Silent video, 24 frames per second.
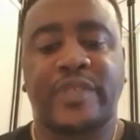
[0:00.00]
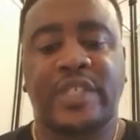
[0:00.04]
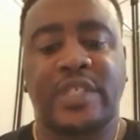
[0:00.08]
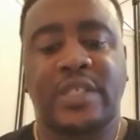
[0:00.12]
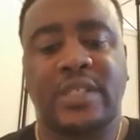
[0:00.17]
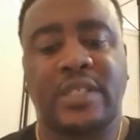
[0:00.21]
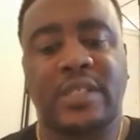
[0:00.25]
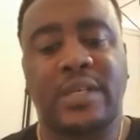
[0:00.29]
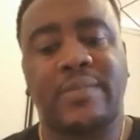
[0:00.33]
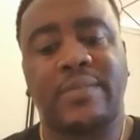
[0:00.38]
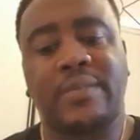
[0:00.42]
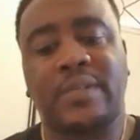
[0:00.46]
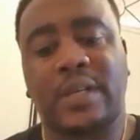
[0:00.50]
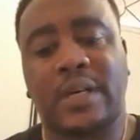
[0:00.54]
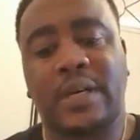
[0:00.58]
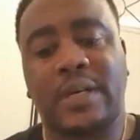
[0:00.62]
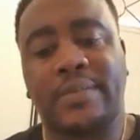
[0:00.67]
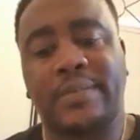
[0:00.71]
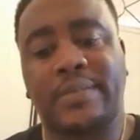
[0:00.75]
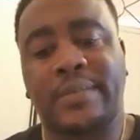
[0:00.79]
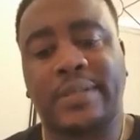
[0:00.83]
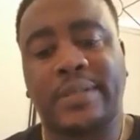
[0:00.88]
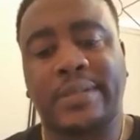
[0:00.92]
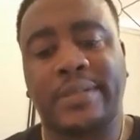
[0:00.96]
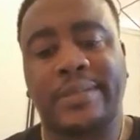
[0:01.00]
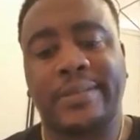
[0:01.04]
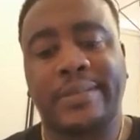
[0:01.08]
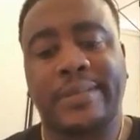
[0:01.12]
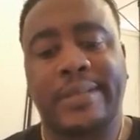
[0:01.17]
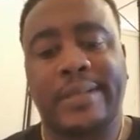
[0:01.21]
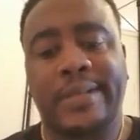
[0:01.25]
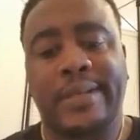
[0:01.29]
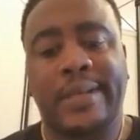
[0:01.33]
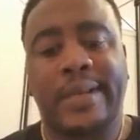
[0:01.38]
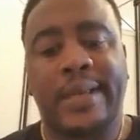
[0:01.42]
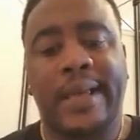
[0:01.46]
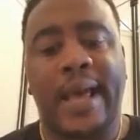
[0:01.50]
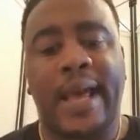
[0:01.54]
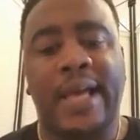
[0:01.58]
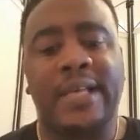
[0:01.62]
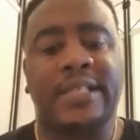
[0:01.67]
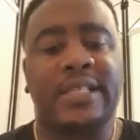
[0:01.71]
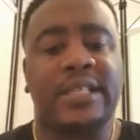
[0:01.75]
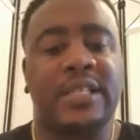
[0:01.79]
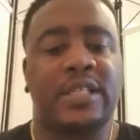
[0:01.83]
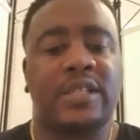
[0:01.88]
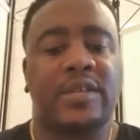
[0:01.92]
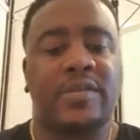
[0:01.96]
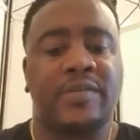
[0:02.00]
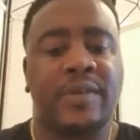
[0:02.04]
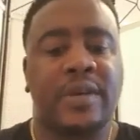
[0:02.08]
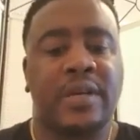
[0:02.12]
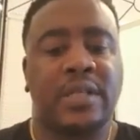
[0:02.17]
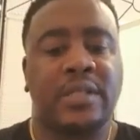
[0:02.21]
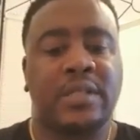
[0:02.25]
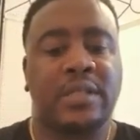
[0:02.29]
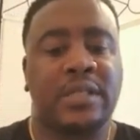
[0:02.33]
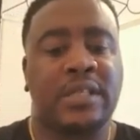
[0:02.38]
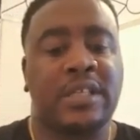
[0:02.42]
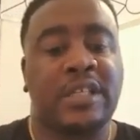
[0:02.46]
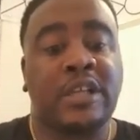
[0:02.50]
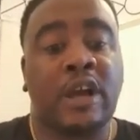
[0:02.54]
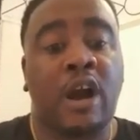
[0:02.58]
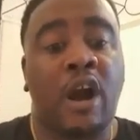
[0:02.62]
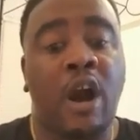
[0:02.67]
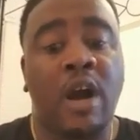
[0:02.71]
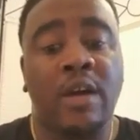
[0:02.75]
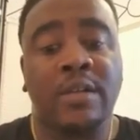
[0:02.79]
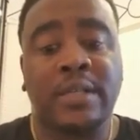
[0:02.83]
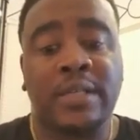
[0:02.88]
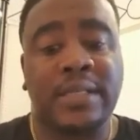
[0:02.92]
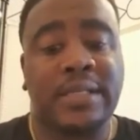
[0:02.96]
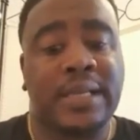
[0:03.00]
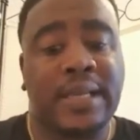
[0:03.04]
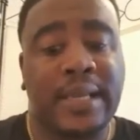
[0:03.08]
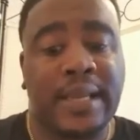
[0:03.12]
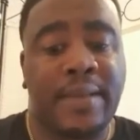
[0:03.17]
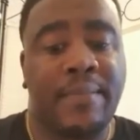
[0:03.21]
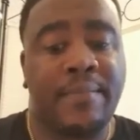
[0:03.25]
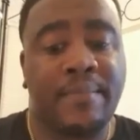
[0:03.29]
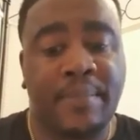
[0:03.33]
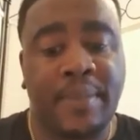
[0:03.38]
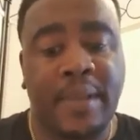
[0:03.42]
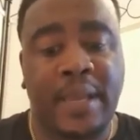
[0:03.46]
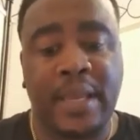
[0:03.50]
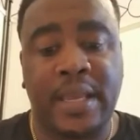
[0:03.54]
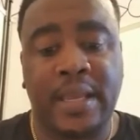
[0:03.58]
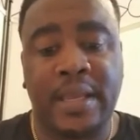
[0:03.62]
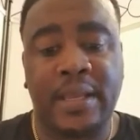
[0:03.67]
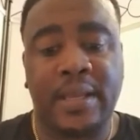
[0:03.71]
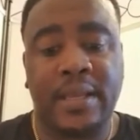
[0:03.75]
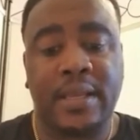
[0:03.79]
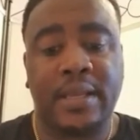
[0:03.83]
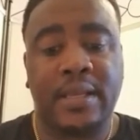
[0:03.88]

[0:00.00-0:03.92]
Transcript: Sometimes a situation, as hard as it can be,